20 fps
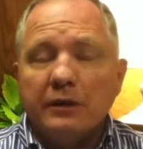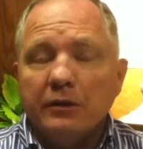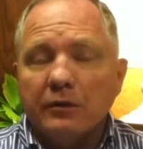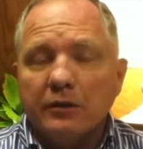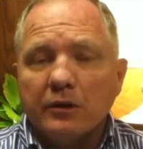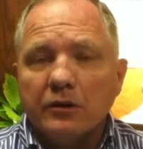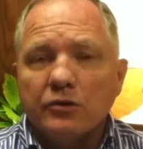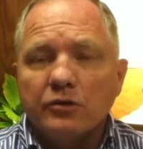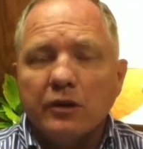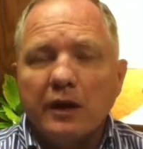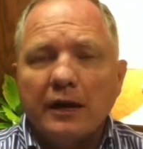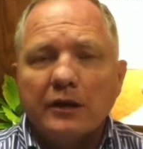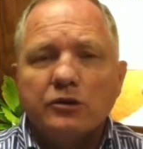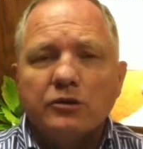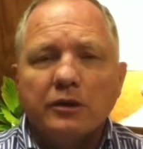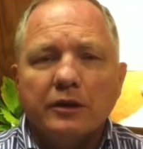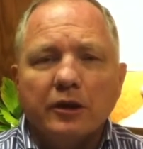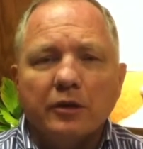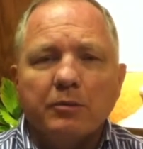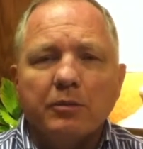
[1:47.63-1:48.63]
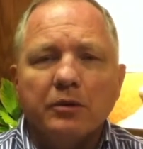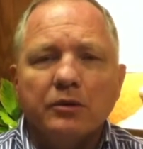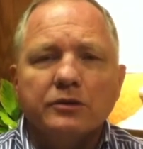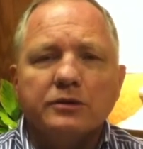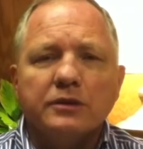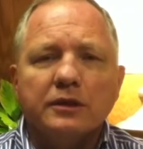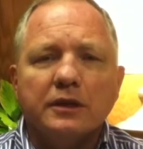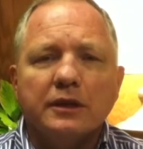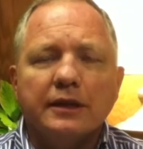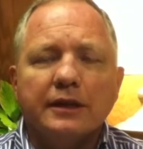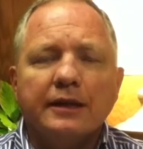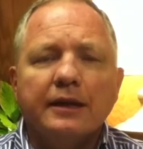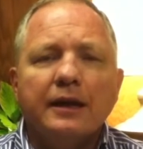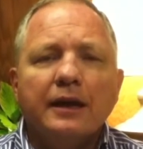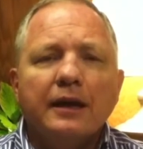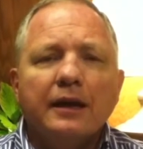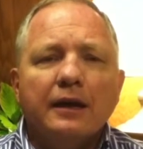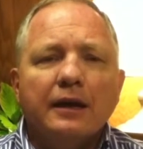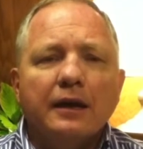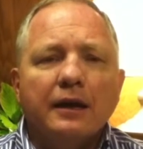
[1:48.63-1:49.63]
either contractually or personally,
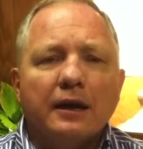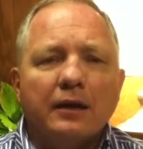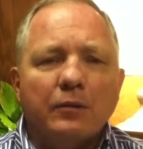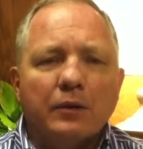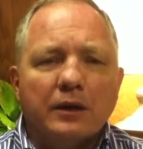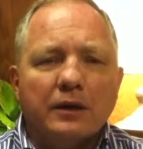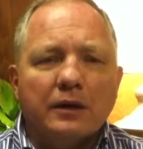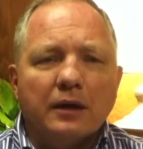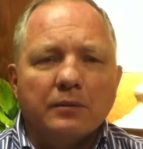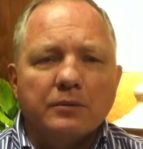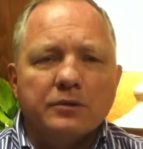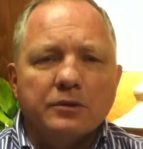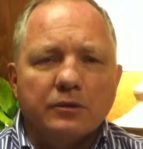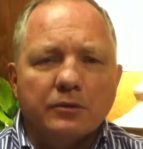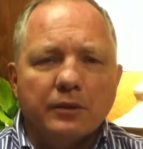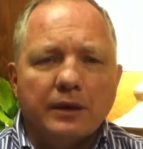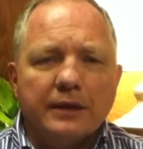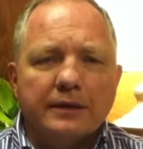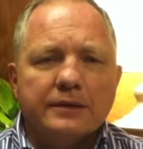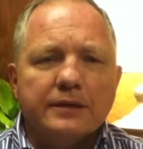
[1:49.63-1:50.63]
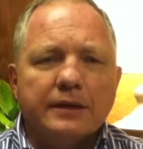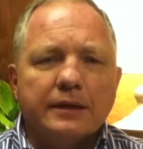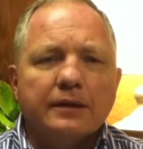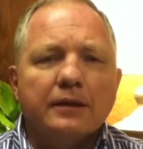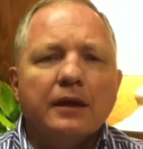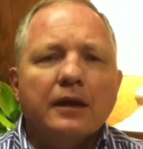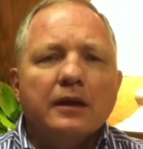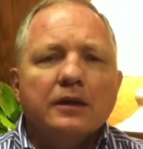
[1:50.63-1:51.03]
when it comes to renting.